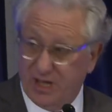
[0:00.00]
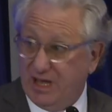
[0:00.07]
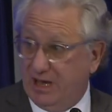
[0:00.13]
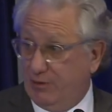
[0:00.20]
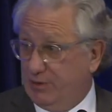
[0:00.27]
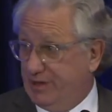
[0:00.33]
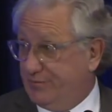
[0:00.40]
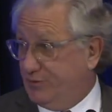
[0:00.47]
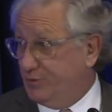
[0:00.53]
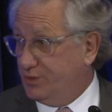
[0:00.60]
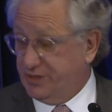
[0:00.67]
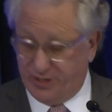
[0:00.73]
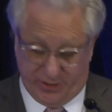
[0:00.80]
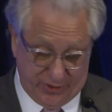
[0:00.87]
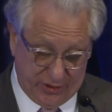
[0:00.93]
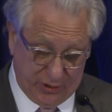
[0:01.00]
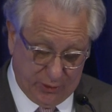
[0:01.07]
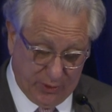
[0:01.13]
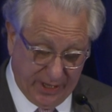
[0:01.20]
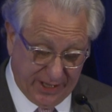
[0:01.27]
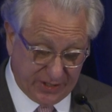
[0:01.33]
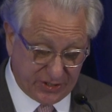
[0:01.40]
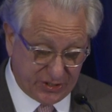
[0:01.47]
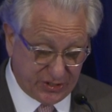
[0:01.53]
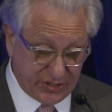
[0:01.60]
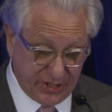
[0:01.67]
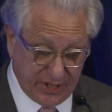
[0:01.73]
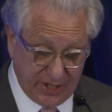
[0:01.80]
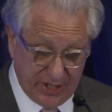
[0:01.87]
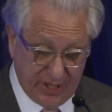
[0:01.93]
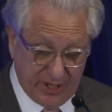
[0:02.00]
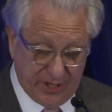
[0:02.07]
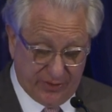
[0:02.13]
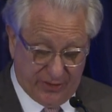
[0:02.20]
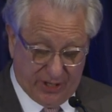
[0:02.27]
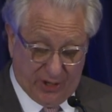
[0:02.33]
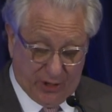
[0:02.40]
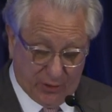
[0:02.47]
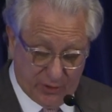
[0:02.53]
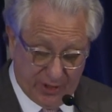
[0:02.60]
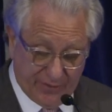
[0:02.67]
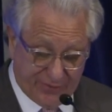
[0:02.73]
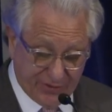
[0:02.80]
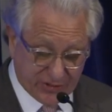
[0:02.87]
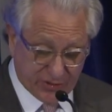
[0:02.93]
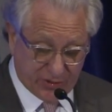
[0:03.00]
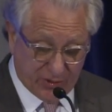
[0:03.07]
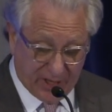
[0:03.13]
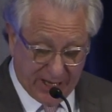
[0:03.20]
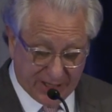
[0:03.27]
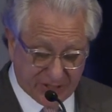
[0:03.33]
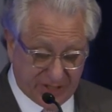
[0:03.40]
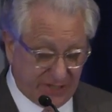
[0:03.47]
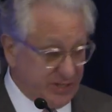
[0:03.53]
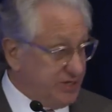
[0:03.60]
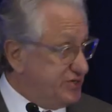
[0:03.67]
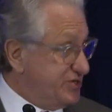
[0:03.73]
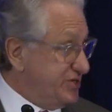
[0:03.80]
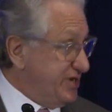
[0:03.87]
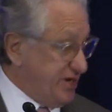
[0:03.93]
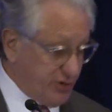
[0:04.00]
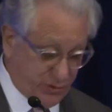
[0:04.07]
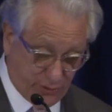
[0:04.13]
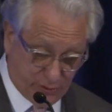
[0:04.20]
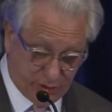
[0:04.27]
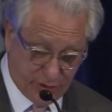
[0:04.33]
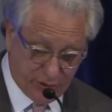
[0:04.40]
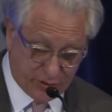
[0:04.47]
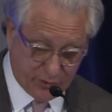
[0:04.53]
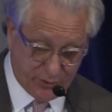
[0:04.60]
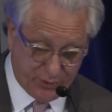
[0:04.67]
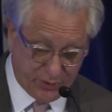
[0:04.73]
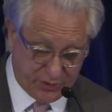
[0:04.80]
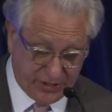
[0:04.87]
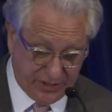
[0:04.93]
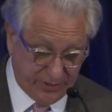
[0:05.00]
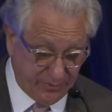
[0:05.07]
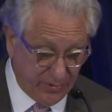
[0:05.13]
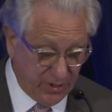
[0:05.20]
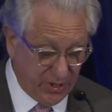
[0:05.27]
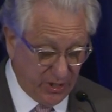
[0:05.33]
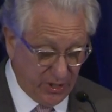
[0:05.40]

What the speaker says: However, within the US, the only physical asset is the National Churchill Museum,